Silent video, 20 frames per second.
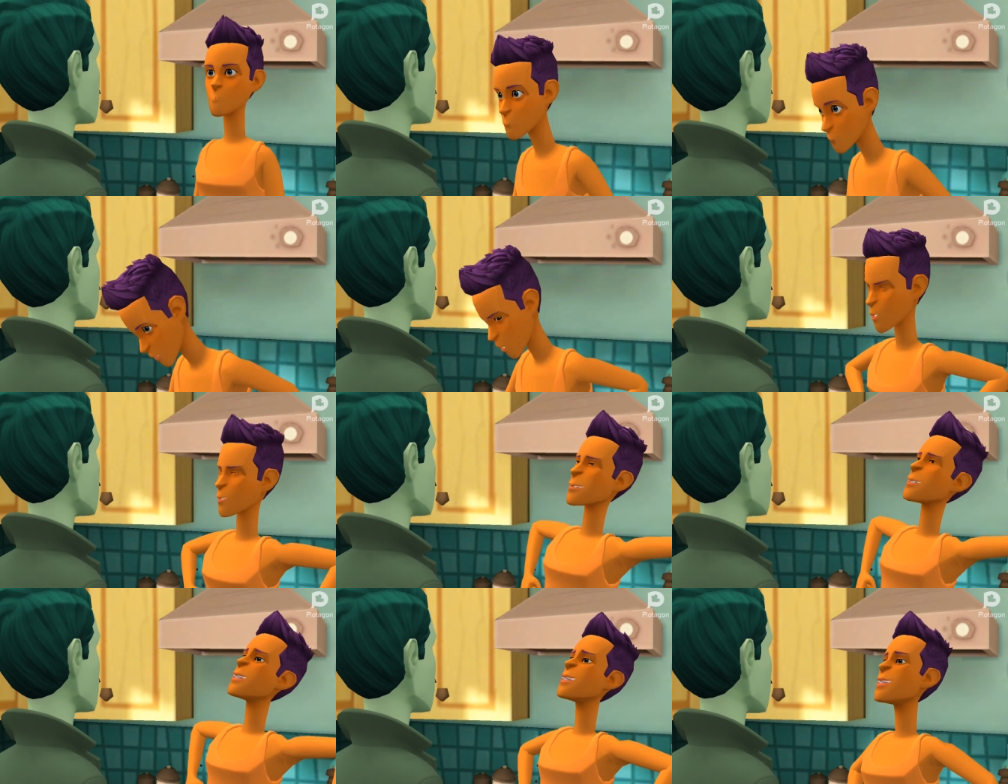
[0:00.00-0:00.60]
Too
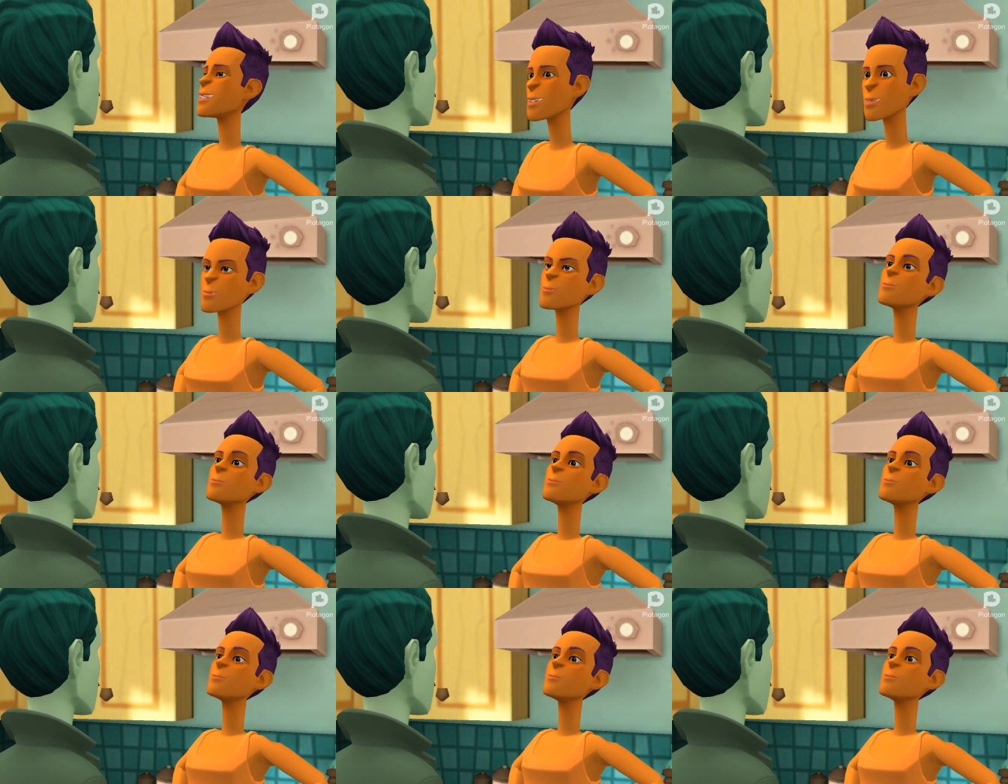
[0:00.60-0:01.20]

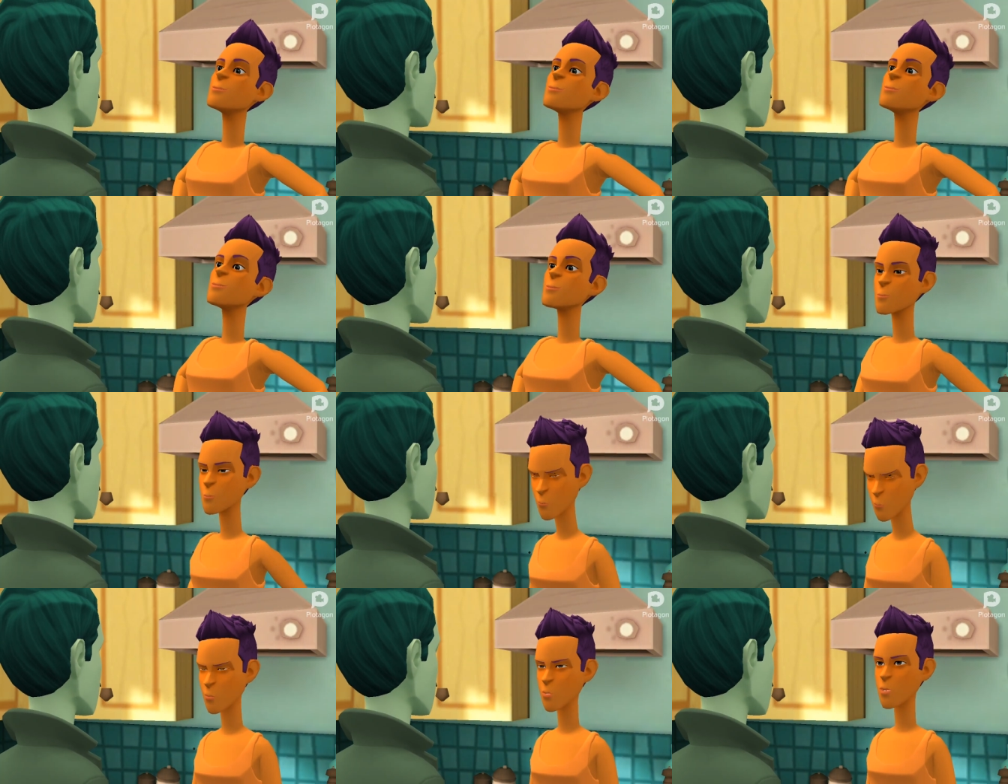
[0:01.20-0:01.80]

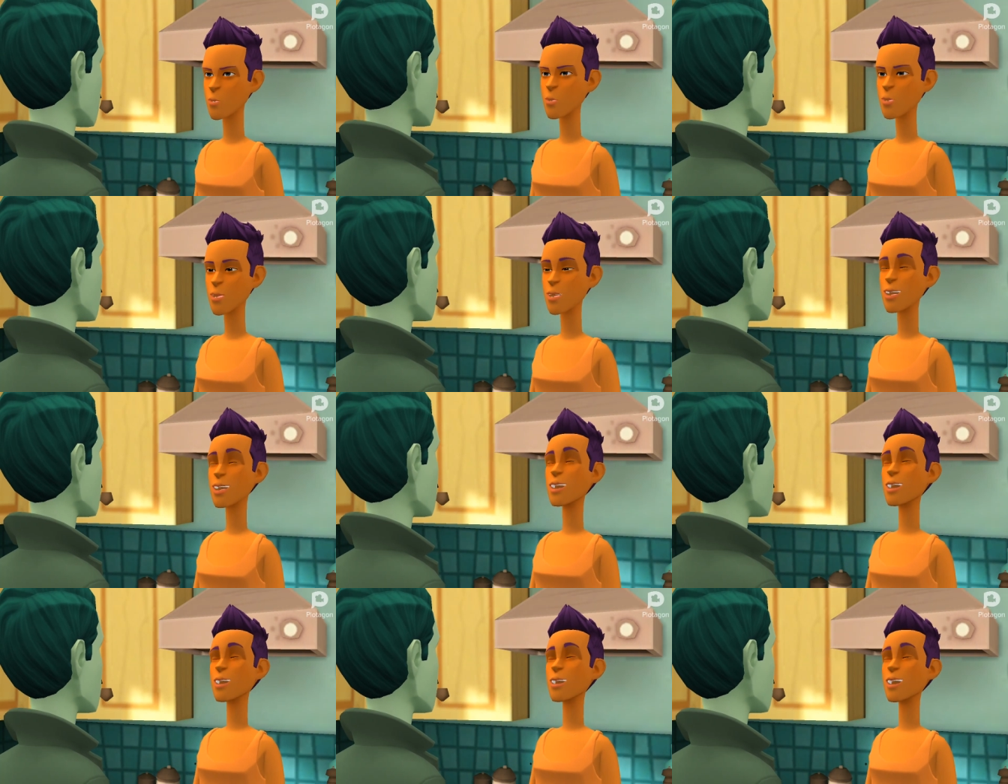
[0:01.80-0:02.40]
bad.
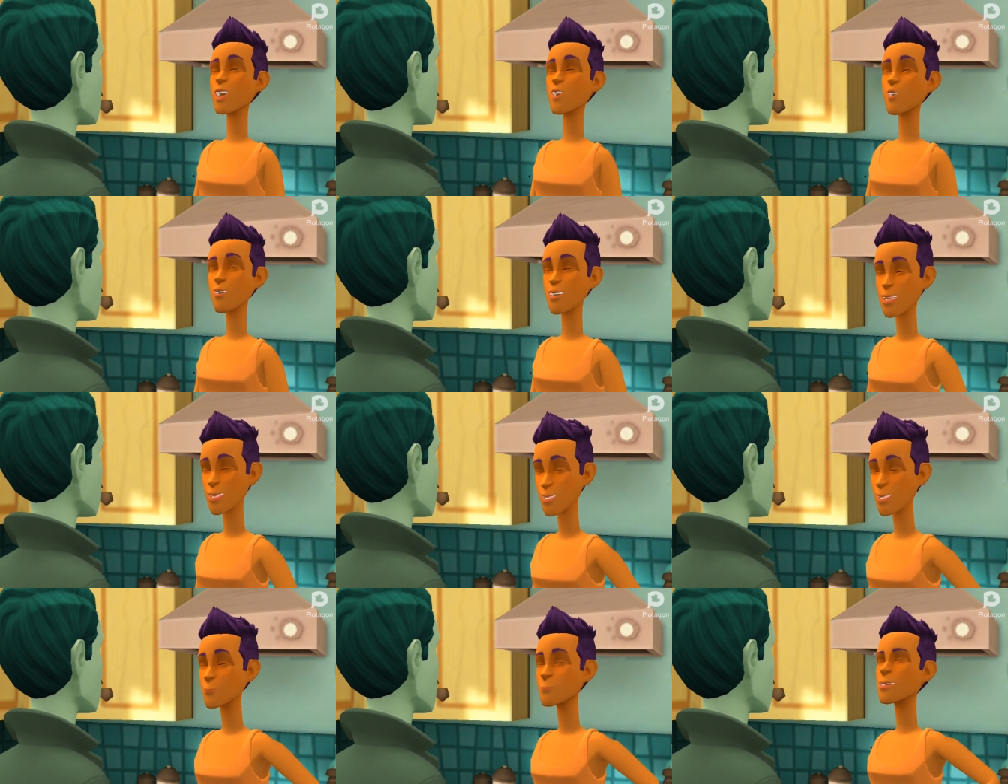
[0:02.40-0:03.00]
Today is your
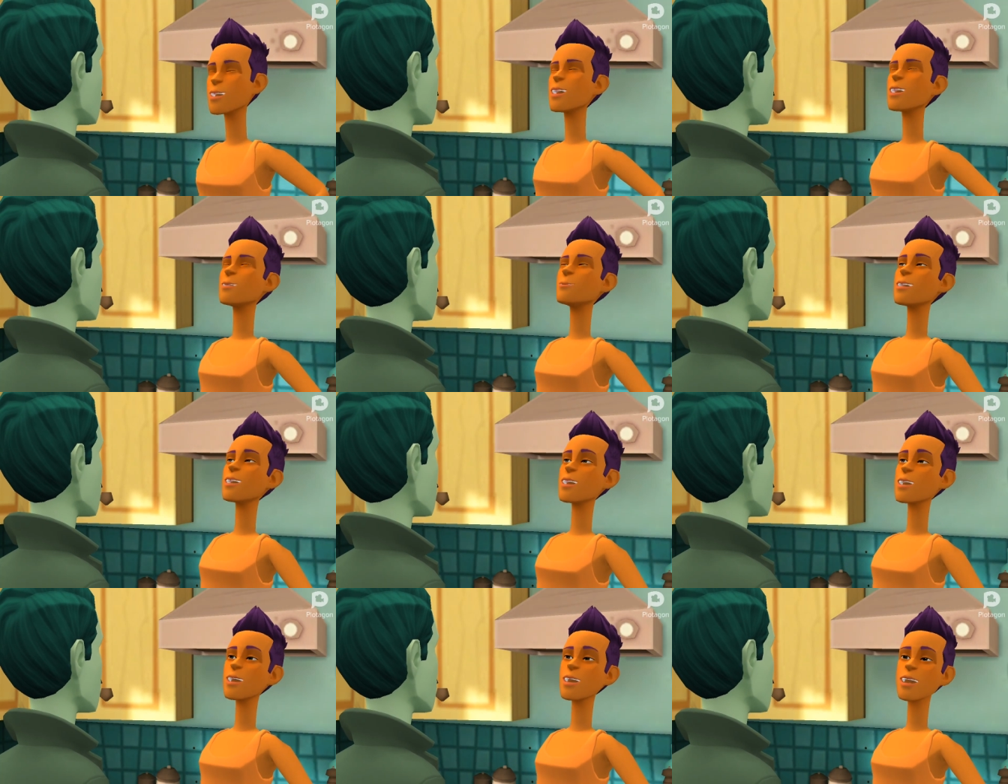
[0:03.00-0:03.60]
first
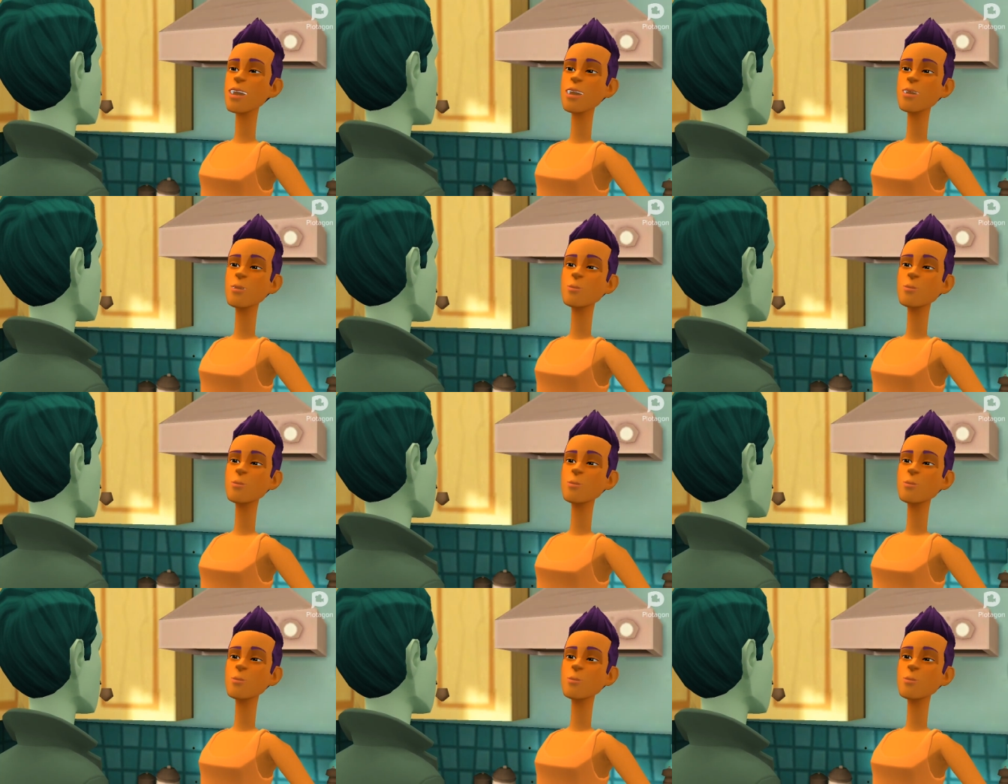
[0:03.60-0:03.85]
punishment day.